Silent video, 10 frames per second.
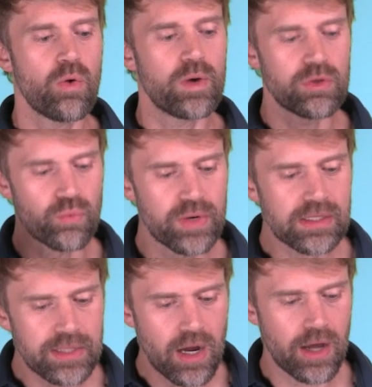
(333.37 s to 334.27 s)
When you
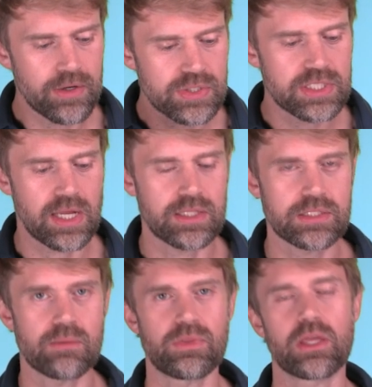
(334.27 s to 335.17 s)
really understand
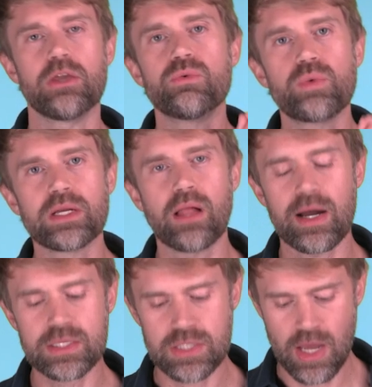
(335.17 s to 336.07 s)
something, you
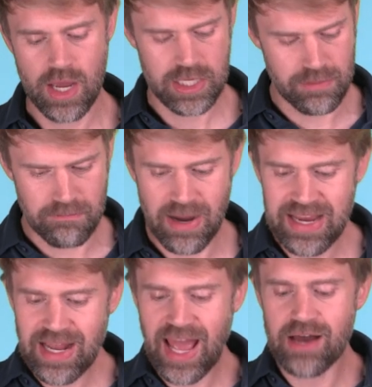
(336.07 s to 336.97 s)
realize you
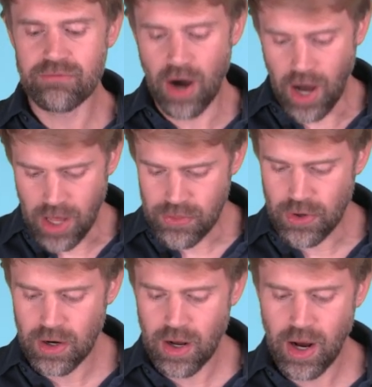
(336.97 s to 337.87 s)
might have
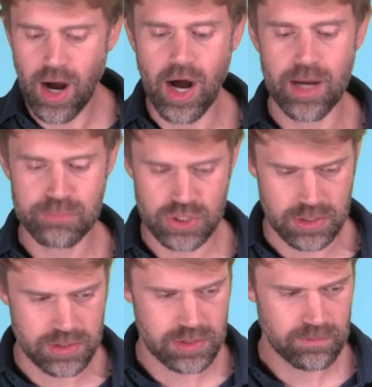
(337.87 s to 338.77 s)
other
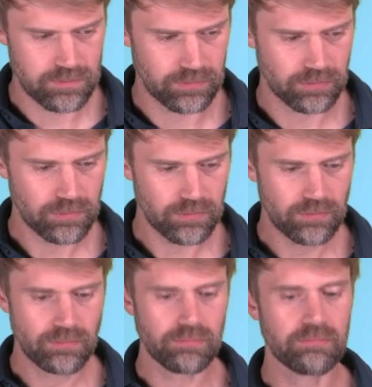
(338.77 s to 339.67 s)
options.
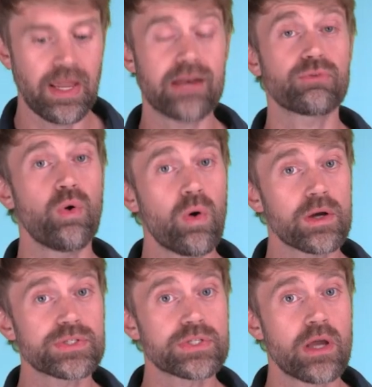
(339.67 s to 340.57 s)
And of
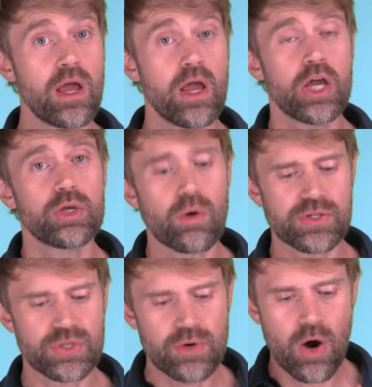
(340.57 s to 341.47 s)
course, you
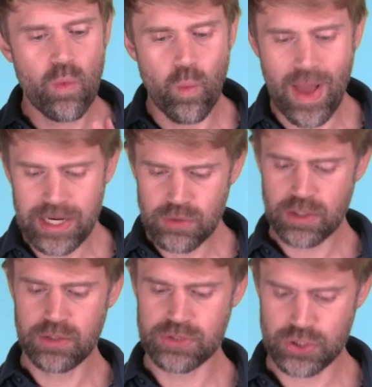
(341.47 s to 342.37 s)
also know when you
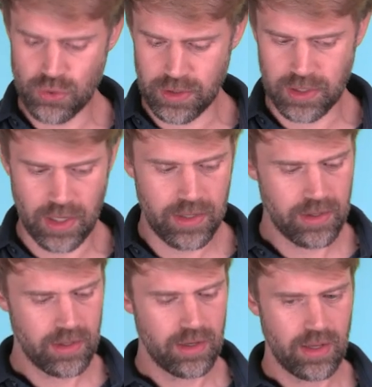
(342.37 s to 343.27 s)
can use a
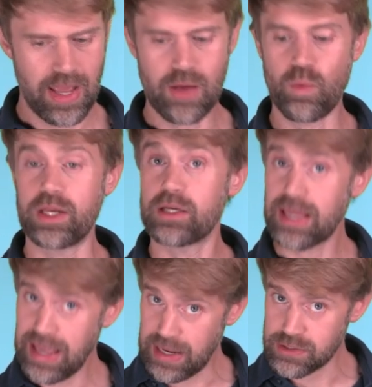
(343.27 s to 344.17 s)
shortcut and when you
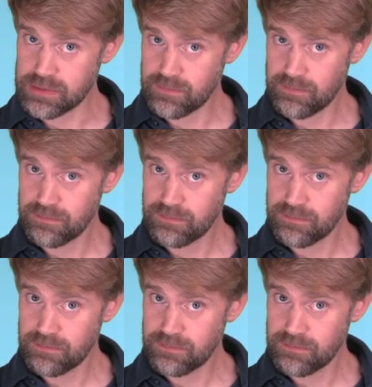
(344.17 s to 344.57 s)
can't.